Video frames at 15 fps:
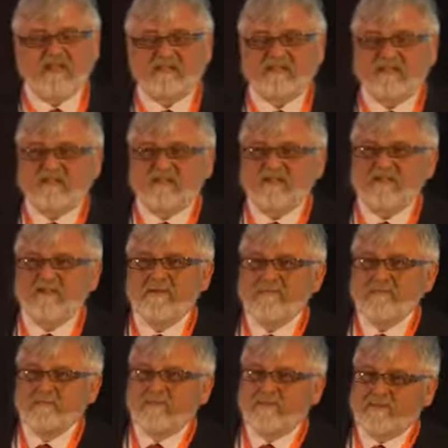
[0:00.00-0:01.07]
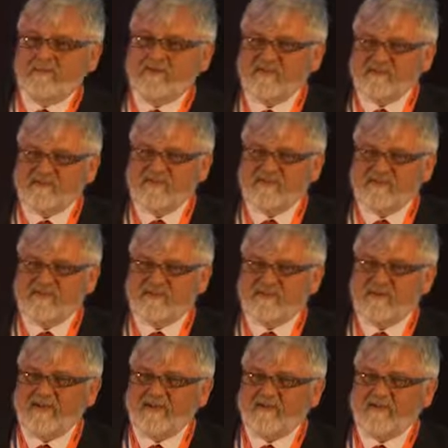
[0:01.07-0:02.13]
I think the biggest change is that
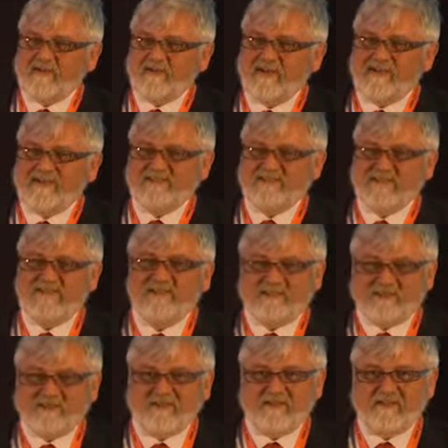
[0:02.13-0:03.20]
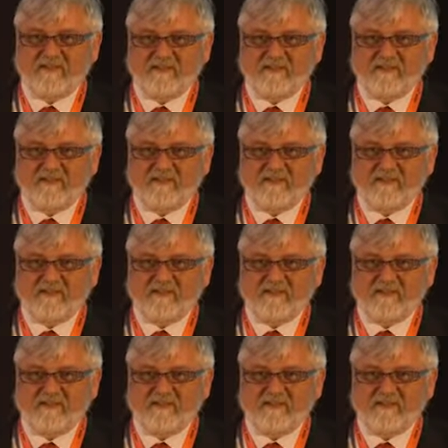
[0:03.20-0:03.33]
we'll actually try and identify